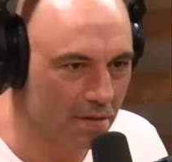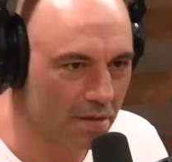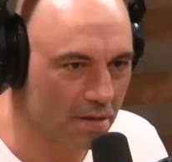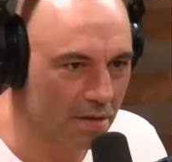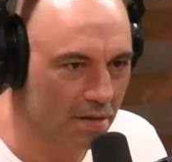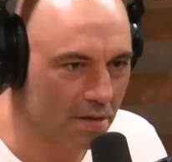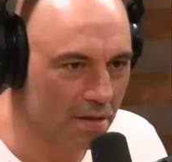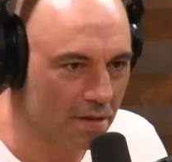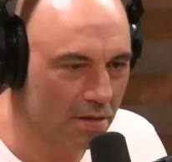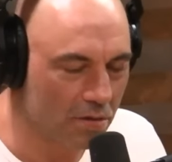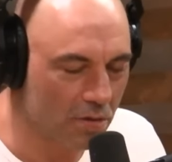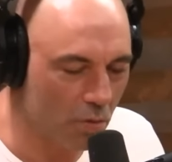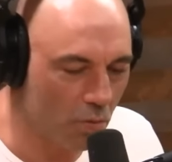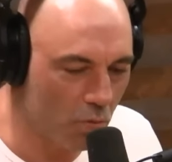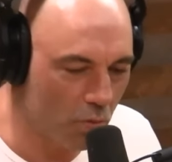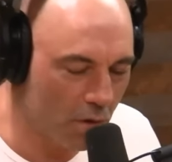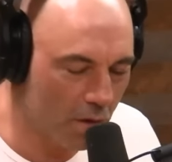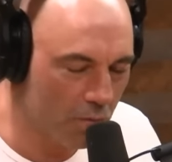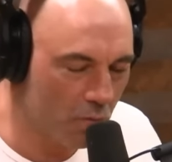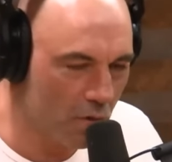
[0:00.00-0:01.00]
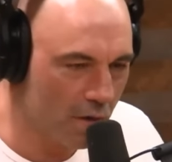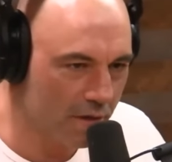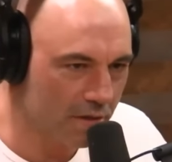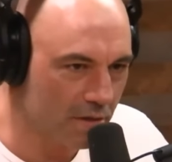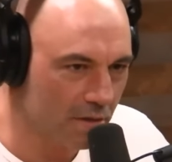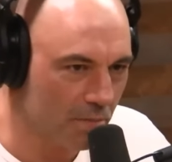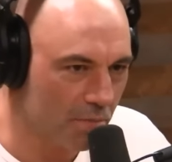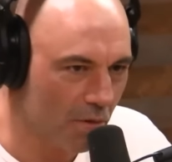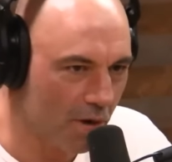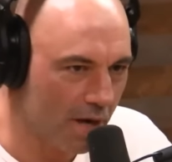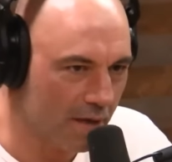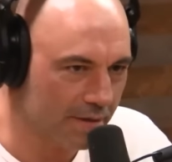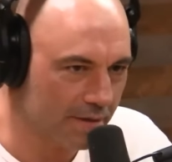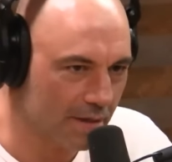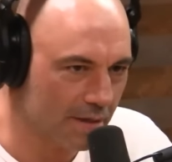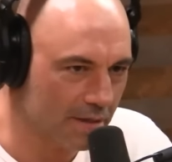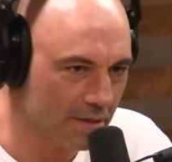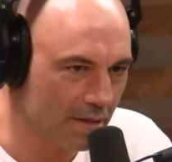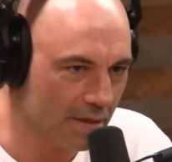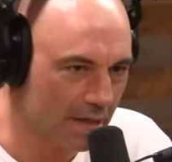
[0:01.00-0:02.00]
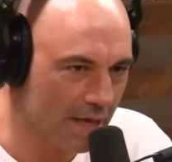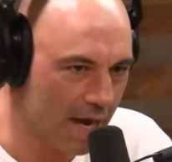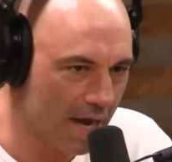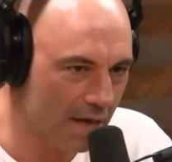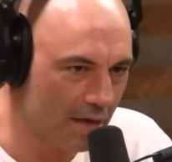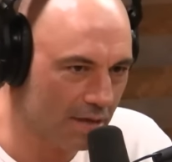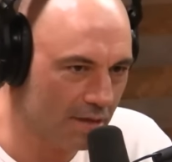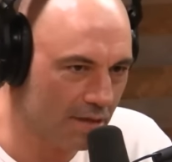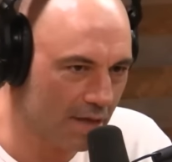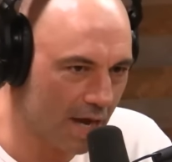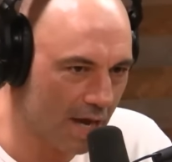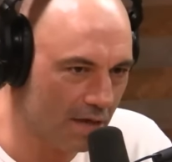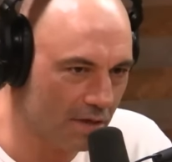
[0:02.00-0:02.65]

unique style and curiosity. To stay